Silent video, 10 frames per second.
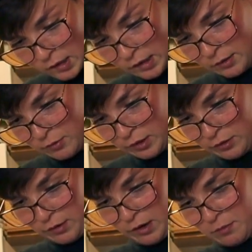I didn't want to
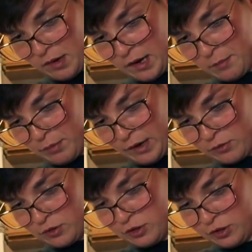go out and buy
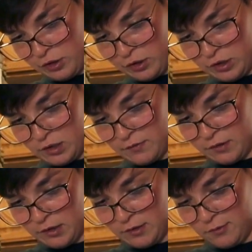brown sugar just
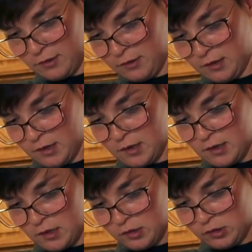for this one
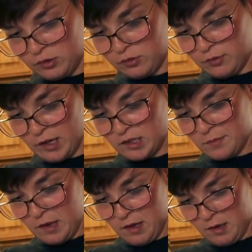little
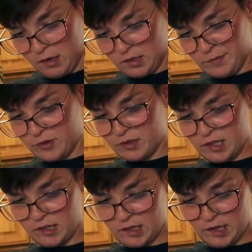recipe, because most
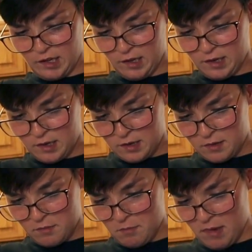things I
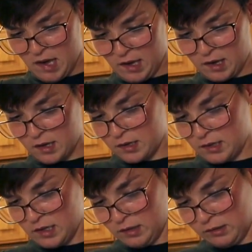make
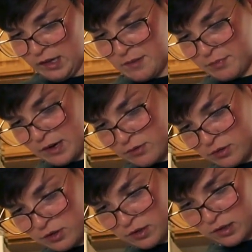need light
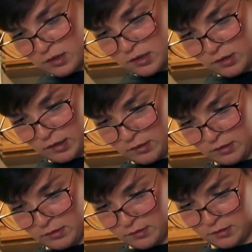brown sugar, so I don't
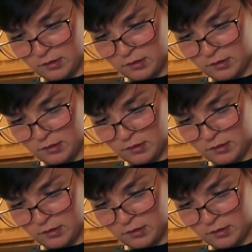know.